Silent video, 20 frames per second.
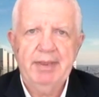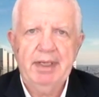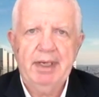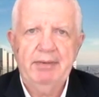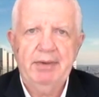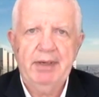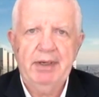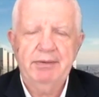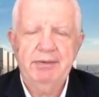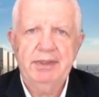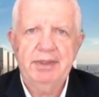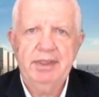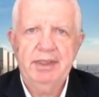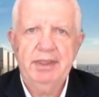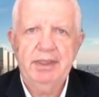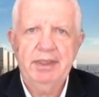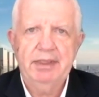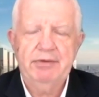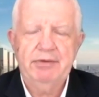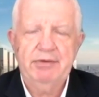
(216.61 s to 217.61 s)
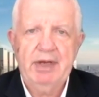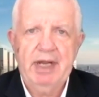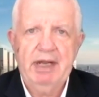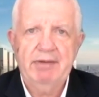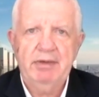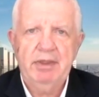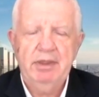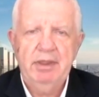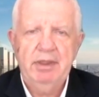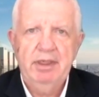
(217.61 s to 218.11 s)
around
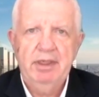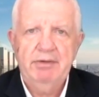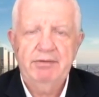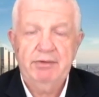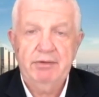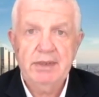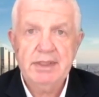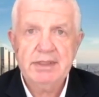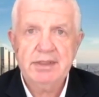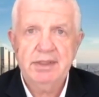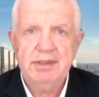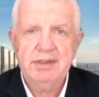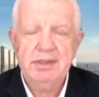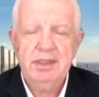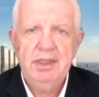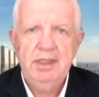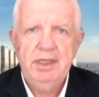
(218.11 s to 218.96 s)
travel, for instance.